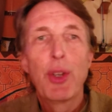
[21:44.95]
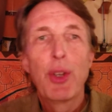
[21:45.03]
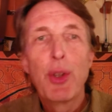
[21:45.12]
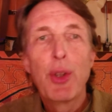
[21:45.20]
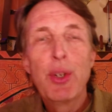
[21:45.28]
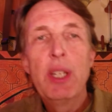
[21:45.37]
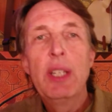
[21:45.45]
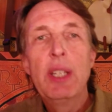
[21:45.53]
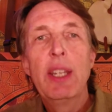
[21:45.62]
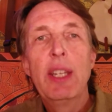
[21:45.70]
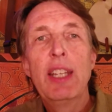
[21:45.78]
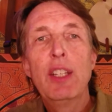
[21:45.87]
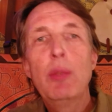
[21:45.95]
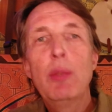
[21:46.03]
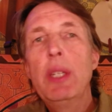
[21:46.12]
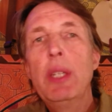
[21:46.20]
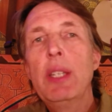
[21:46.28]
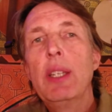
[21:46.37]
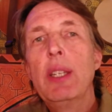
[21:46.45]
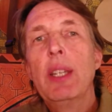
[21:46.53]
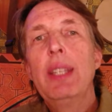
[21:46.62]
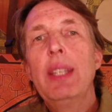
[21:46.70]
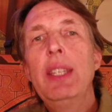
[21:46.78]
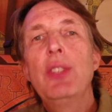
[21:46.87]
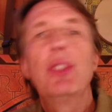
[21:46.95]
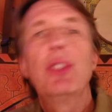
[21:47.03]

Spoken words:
hurting and limiting each